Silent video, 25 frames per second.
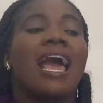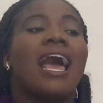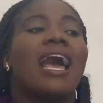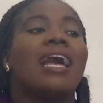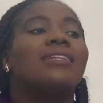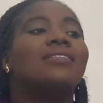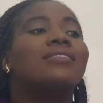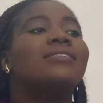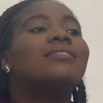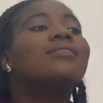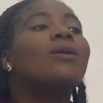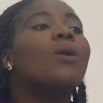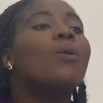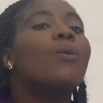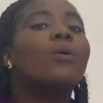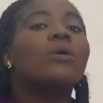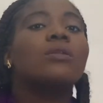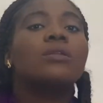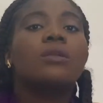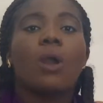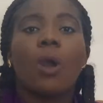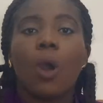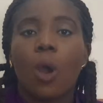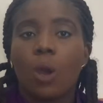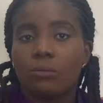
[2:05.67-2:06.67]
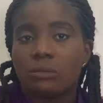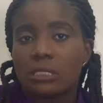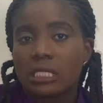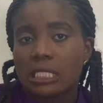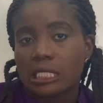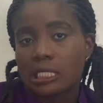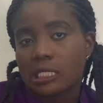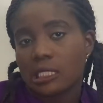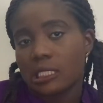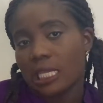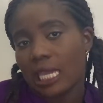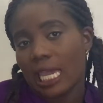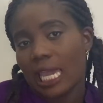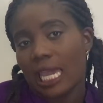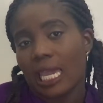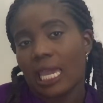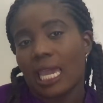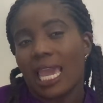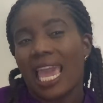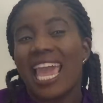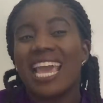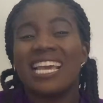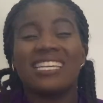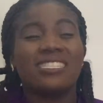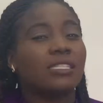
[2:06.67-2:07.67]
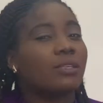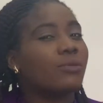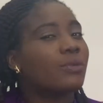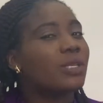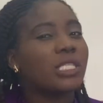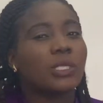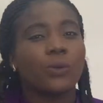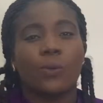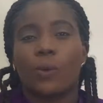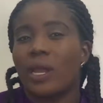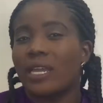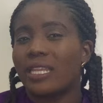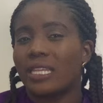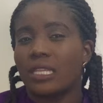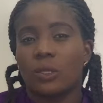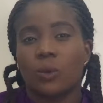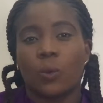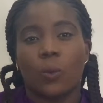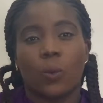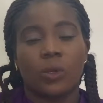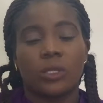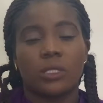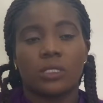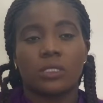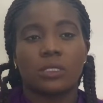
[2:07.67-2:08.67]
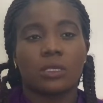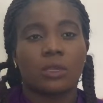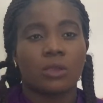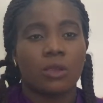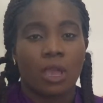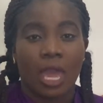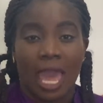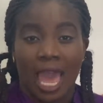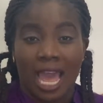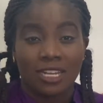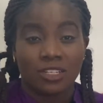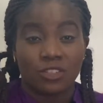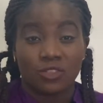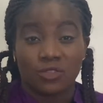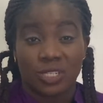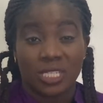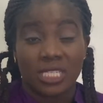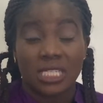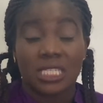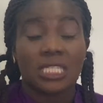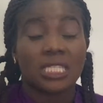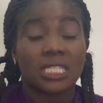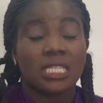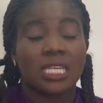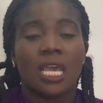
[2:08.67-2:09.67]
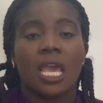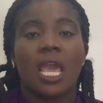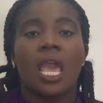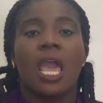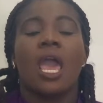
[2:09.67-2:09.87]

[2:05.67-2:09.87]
and someone comes in there, hence the reason why they don't want gatherings,